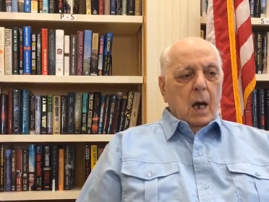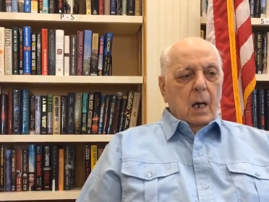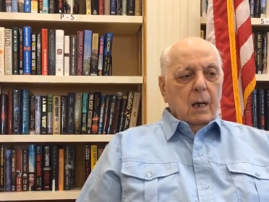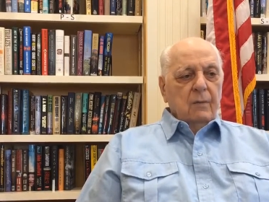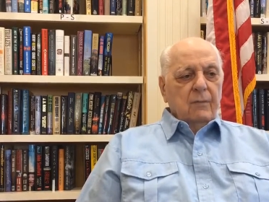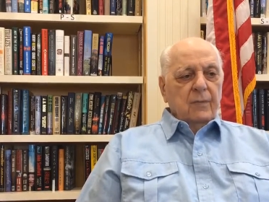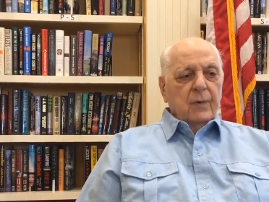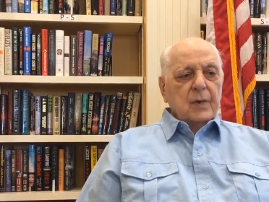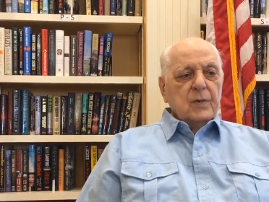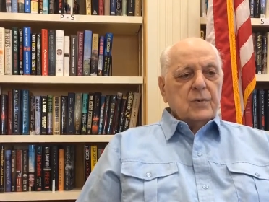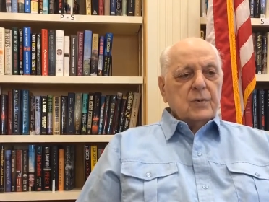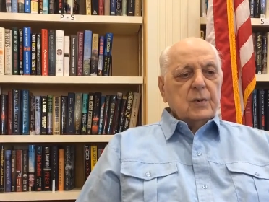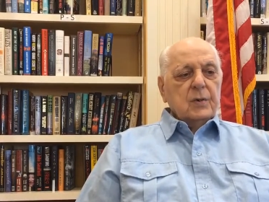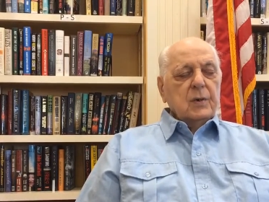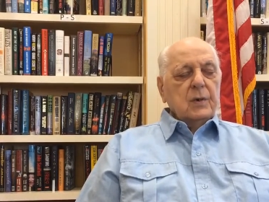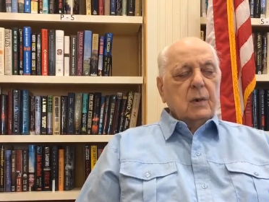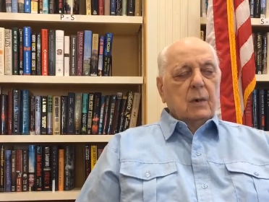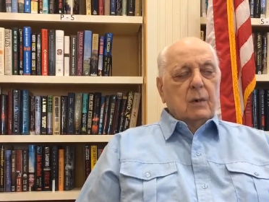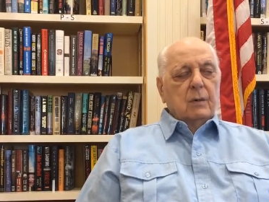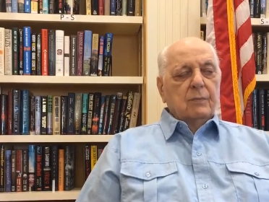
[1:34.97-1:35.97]

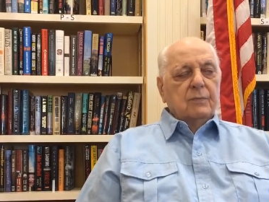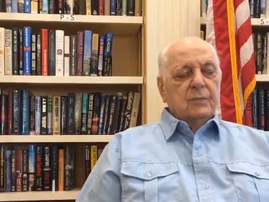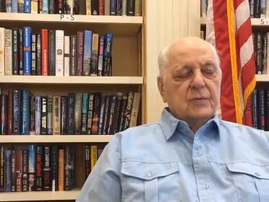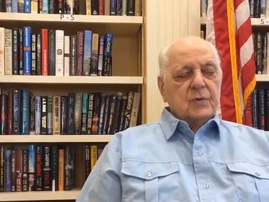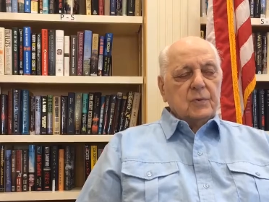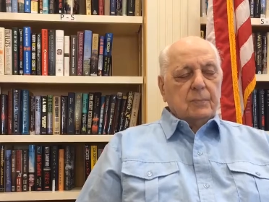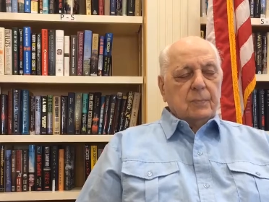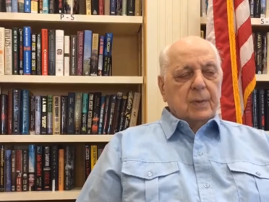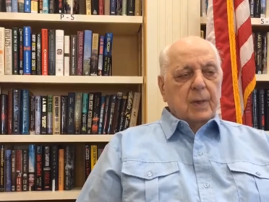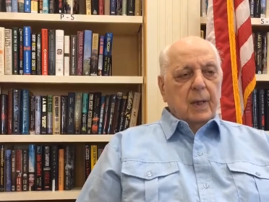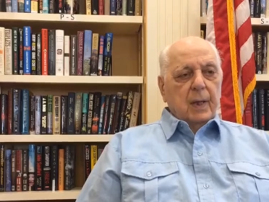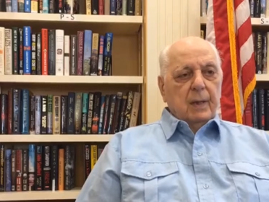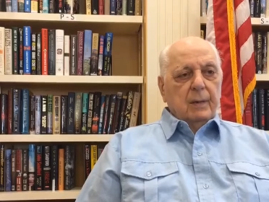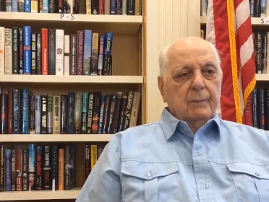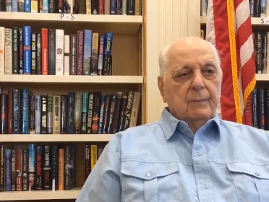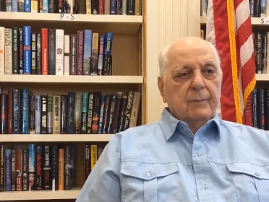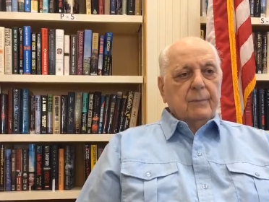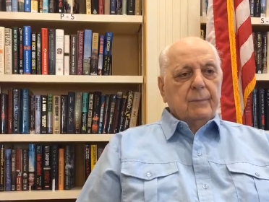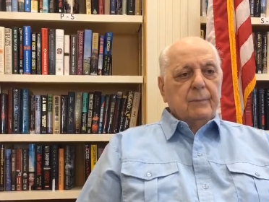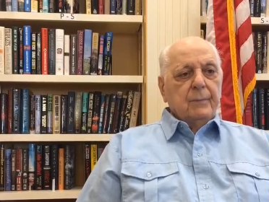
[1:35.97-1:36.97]
invasion of
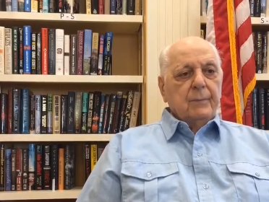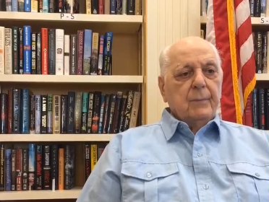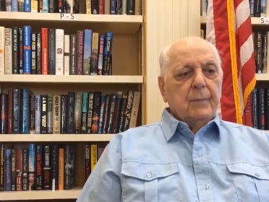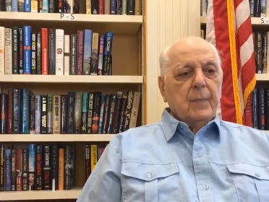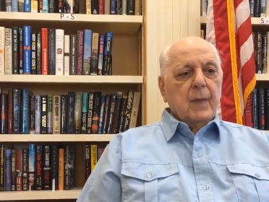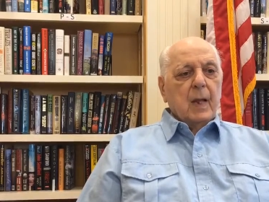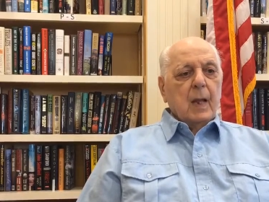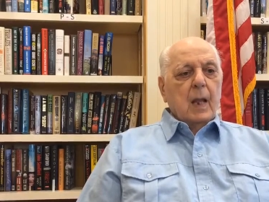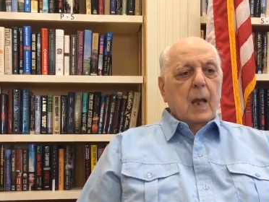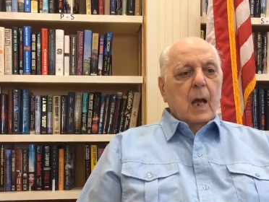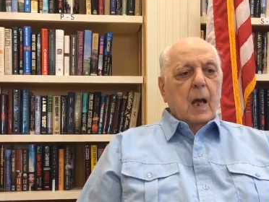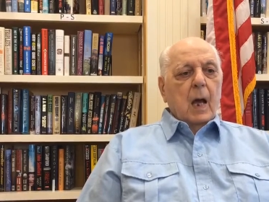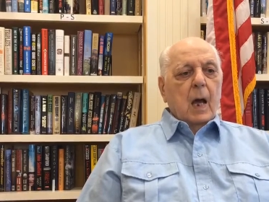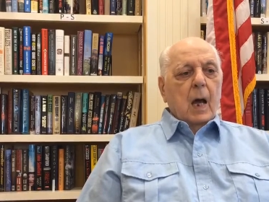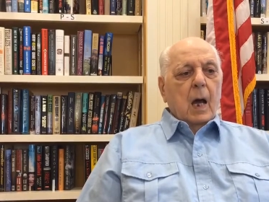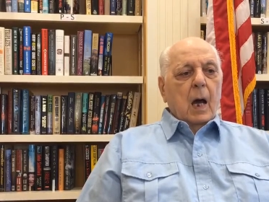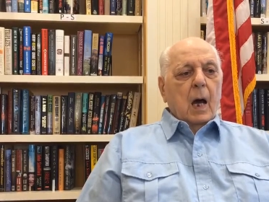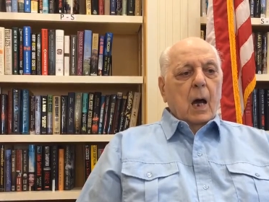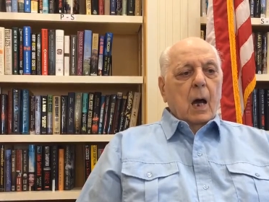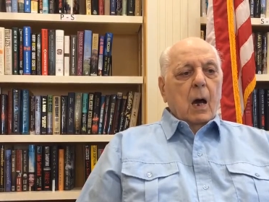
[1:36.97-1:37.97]
Japan
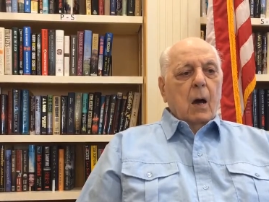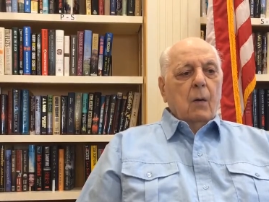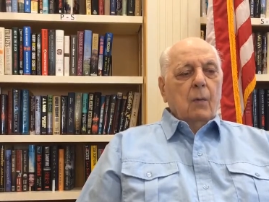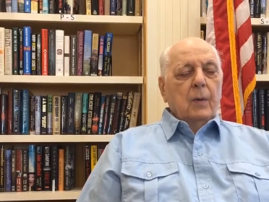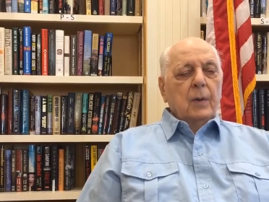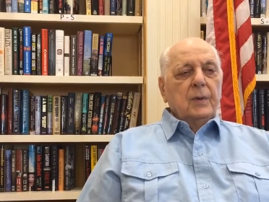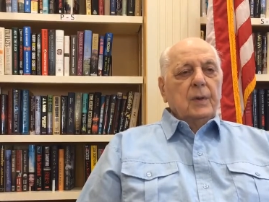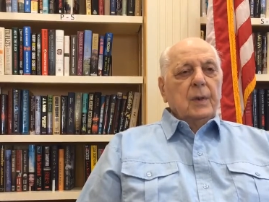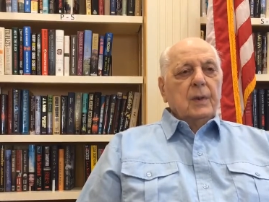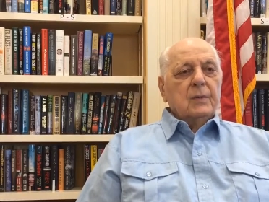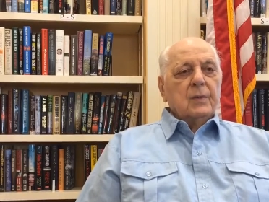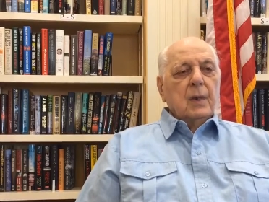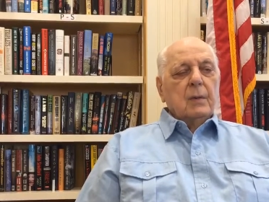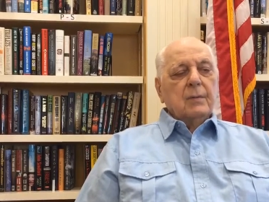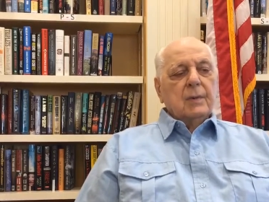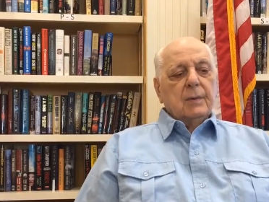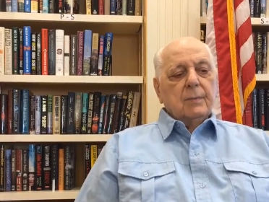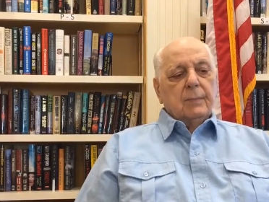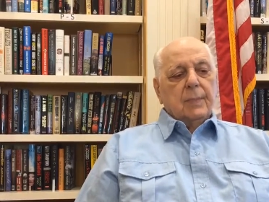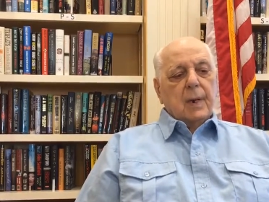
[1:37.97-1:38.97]
when the
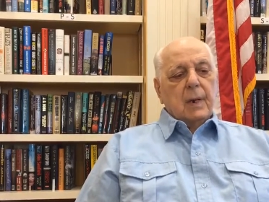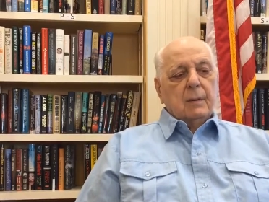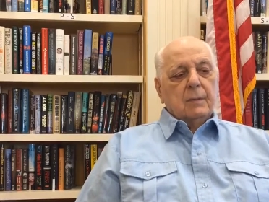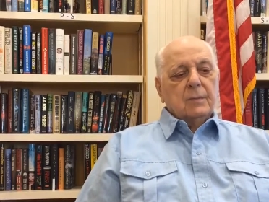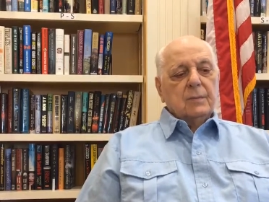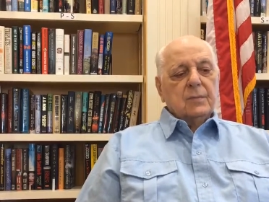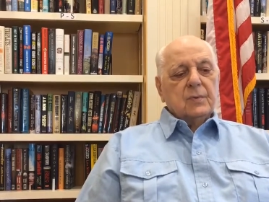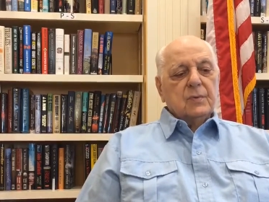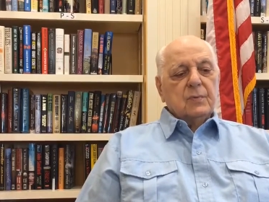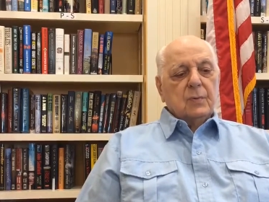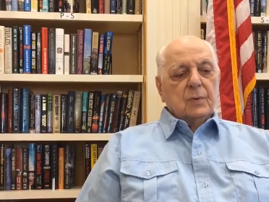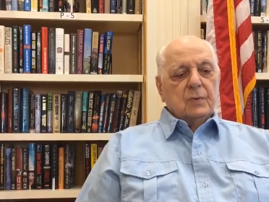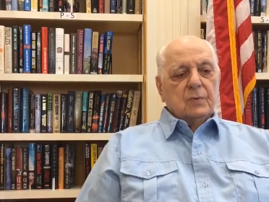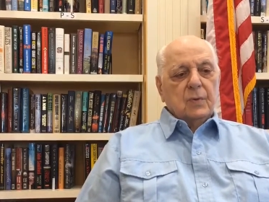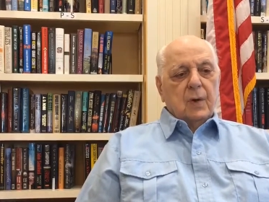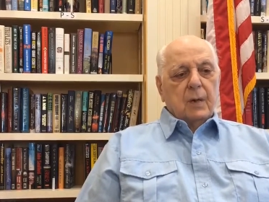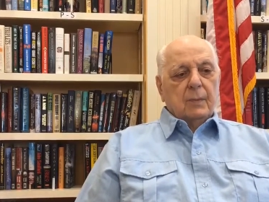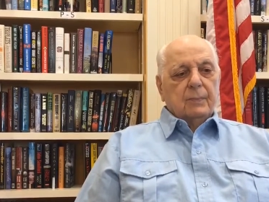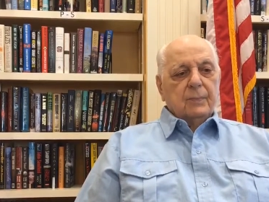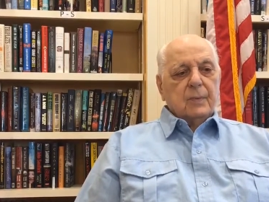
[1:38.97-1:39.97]
atomic bombs were
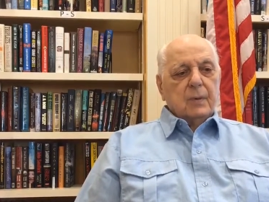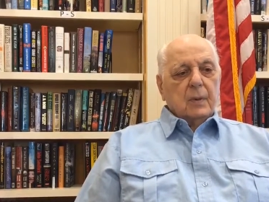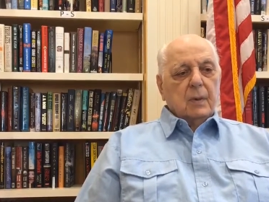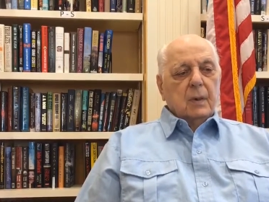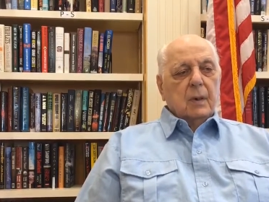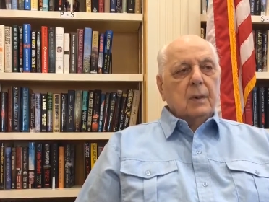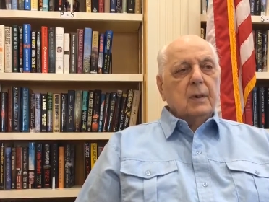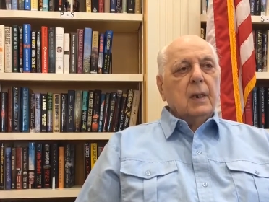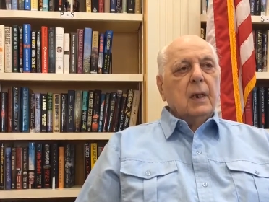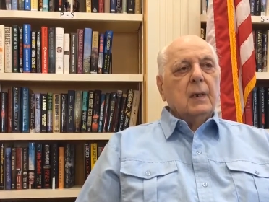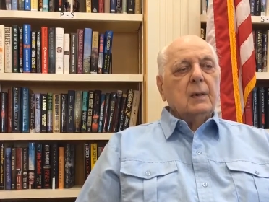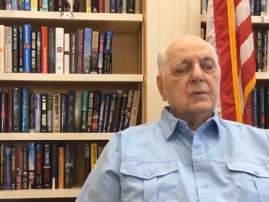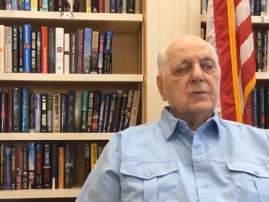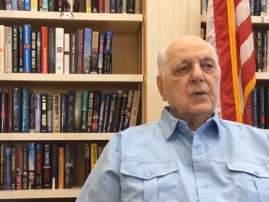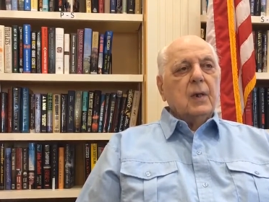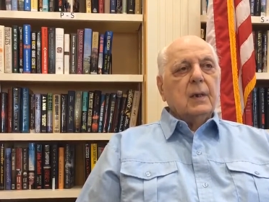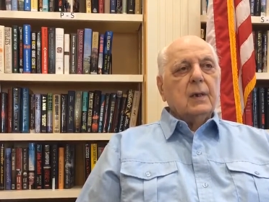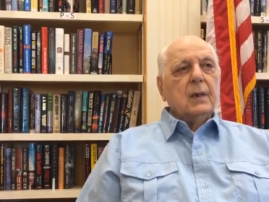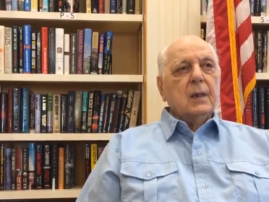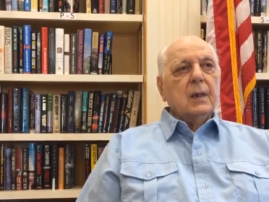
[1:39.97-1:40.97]
dropped on
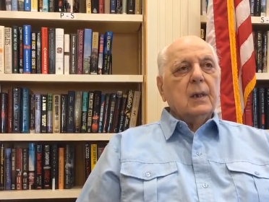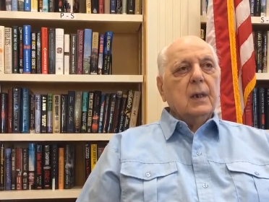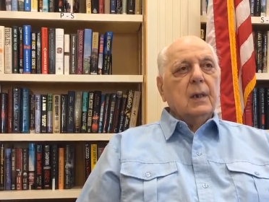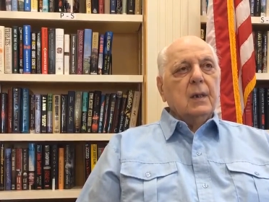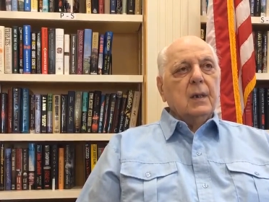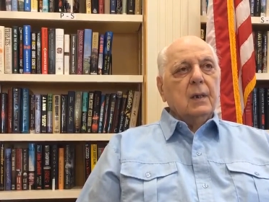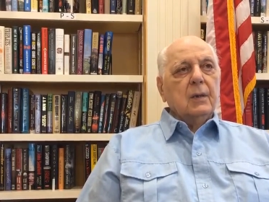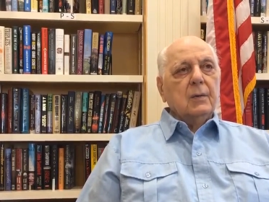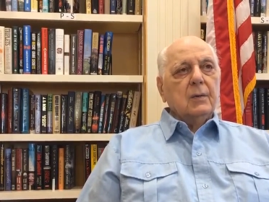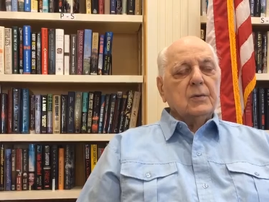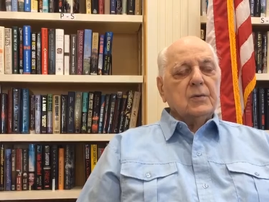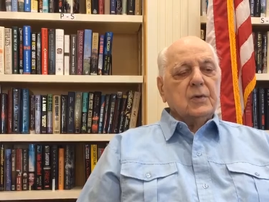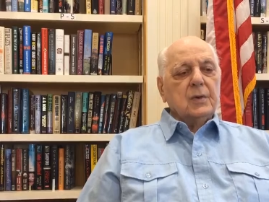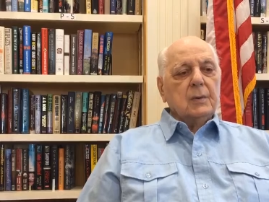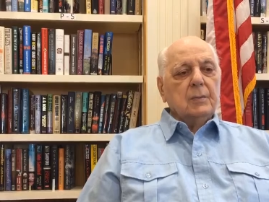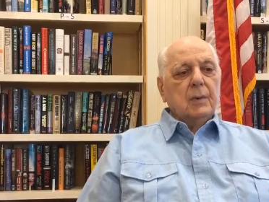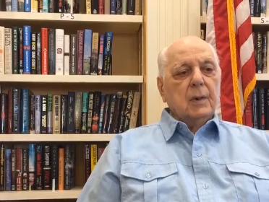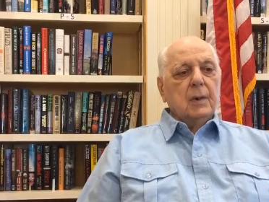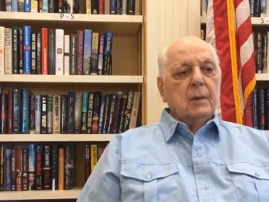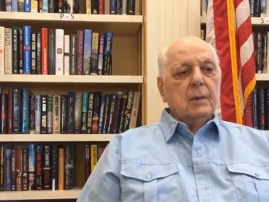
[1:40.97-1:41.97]
Nagasaki and
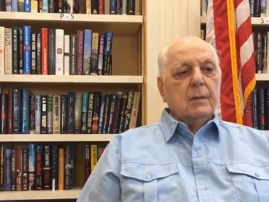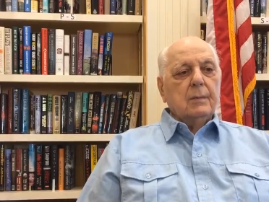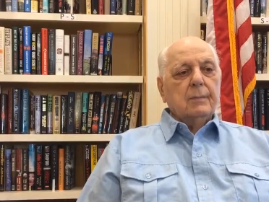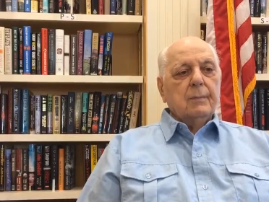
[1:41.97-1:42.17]
Hiroshima.